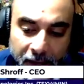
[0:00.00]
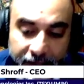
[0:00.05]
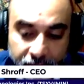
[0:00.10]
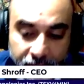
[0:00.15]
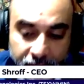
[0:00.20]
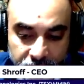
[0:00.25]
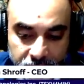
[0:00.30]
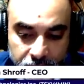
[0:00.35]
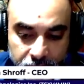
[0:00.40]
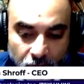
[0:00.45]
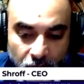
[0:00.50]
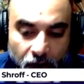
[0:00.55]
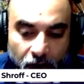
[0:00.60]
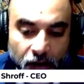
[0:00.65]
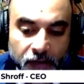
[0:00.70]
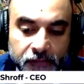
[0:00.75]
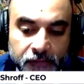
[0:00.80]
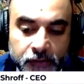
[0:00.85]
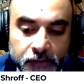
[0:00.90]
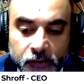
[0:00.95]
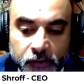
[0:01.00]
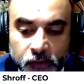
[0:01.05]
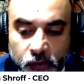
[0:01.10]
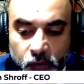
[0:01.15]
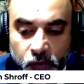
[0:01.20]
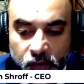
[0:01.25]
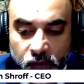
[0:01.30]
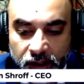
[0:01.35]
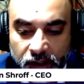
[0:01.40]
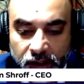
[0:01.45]
Microsoft or
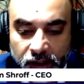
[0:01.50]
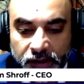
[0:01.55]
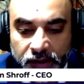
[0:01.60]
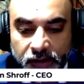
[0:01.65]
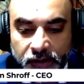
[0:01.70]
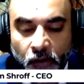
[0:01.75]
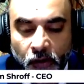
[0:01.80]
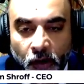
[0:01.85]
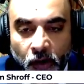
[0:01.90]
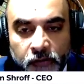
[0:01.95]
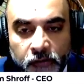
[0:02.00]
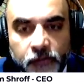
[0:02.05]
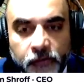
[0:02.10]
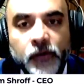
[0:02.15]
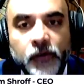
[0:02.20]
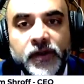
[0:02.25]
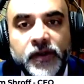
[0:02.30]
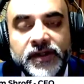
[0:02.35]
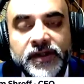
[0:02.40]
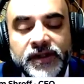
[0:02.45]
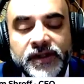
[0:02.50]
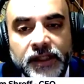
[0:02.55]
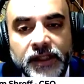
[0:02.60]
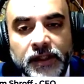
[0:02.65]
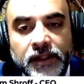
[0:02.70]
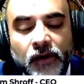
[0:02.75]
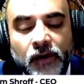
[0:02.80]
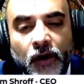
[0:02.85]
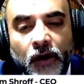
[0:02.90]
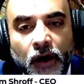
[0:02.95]
Google, they're all
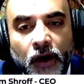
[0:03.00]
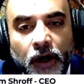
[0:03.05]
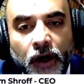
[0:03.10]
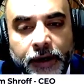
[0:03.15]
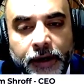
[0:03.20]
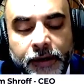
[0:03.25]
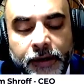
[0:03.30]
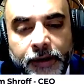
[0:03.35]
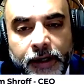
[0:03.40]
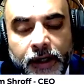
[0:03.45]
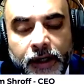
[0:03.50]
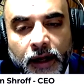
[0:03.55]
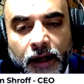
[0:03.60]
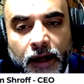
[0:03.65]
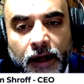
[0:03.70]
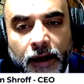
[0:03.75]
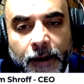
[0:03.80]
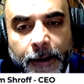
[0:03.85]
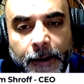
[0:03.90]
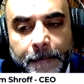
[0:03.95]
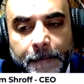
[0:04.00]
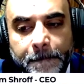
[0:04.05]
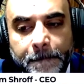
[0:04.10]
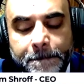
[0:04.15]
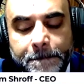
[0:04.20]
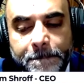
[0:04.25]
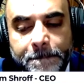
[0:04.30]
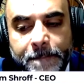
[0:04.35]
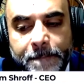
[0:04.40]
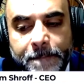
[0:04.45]
focusing on, um,
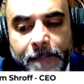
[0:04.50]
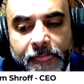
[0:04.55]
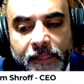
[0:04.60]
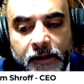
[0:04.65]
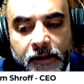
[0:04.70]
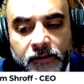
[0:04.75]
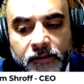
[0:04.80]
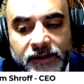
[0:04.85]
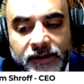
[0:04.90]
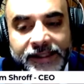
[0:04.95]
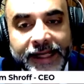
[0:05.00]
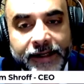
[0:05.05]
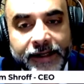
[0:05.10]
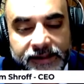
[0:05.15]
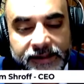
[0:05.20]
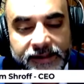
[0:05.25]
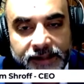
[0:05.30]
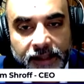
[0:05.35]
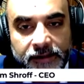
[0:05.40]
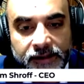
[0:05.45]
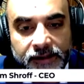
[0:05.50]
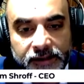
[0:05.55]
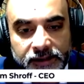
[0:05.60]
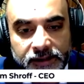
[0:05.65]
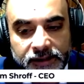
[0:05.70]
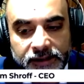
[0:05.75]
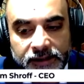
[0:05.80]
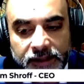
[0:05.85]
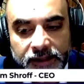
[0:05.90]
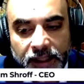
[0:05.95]
data
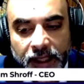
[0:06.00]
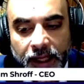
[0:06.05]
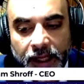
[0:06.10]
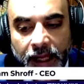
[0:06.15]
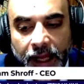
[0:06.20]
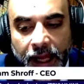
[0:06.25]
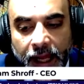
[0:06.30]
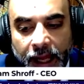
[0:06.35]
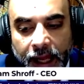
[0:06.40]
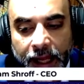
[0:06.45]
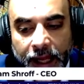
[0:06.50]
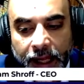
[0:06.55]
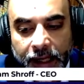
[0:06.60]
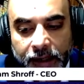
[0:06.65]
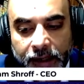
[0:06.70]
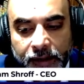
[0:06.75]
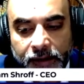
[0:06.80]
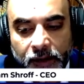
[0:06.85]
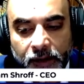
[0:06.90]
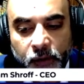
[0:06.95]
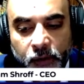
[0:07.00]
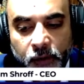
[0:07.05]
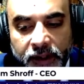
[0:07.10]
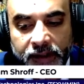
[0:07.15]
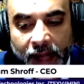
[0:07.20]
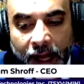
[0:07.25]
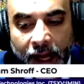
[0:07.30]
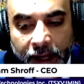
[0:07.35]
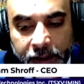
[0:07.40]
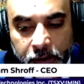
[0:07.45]
centers. And
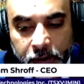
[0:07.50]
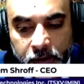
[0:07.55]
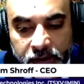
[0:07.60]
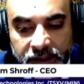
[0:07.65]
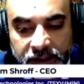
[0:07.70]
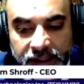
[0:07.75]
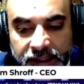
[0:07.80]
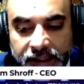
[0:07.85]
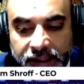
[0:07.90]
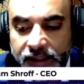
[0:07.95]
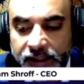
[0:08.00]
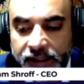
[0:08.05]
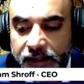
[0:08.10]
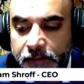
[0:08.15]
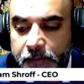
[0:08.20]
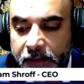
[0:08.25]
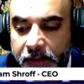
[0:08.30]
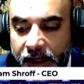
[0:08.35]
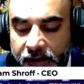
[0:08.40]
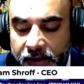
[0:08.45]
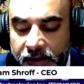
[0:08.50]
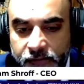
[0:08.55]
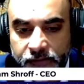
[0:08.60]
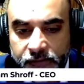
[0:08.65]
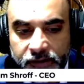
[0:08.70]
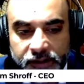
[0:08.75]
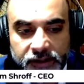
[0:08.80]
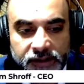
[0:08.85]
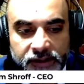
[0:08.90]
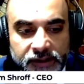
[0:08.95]
with IoT,
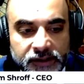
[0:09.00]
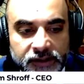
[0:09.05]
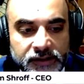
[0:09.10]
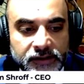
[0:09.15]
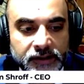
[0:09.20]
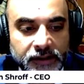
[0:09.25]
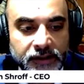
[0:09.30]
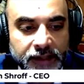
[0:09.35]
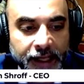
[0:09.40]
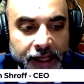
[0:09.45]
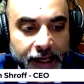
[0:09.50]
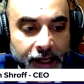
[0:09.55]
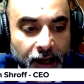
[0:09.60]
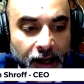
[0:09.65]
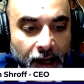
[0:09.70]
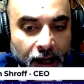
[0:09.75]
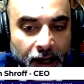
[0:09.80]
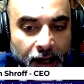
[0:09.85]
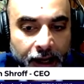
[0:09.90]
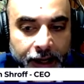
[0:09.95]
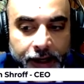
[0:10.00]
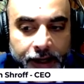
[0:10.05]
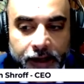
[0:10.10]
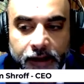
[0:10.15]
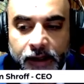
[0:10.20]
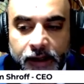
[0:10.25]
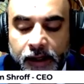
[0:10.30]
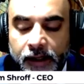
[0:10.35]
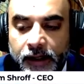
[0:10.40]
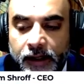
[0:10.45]
metaverse, AI,
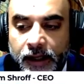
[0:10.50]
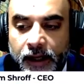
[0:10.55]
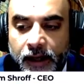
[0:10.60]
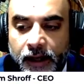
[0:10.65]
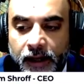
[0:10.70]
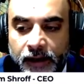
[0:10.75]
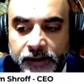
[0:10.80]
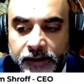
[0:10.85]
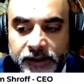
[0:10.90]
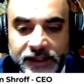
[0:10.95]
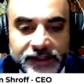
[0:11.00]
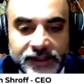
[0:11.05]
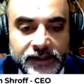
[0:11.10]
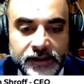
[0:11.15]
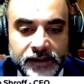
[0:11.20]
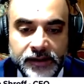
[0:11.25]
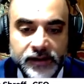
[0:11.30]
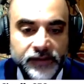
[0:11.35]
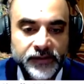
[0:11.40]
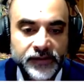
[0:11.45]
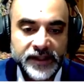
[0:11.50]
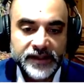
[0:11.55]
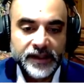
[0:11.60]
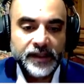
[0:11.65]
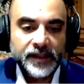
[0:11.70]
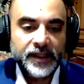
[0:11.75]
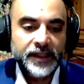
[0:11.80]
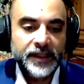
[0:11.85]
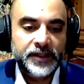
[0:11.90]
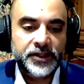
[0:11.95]
just
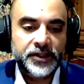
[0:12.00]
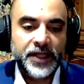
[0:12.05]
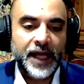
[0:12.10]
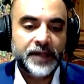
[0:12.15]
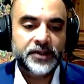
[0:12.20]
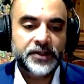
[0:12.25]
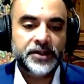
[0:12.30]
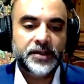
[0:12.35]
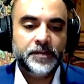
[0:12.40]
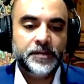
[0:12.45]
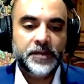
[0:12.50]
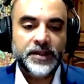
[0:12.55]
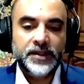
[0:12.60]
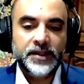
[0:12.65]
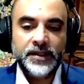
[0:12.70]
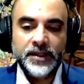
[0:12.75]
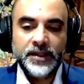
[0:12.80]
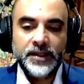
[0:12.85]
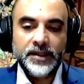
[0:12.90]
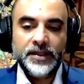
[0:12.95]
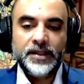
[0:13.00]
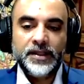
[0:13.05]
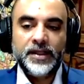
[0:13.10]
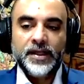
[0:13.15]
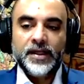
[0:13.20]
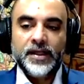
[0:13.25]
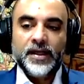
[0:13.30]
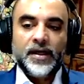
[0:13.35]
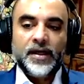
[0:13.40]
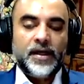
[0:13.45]
recently ChatGPT
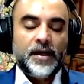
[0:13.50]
